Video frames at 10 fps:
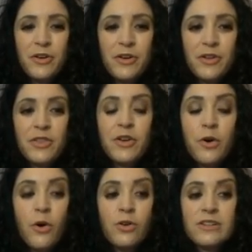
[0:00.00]
The
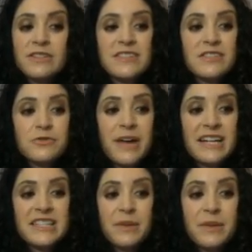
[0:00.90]
goal is to direct
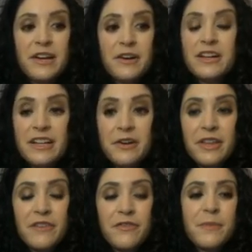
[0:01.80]
the player clearly
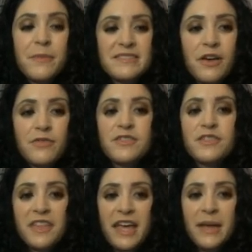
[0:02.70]
from myself to the
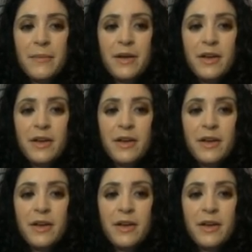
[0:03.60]
game,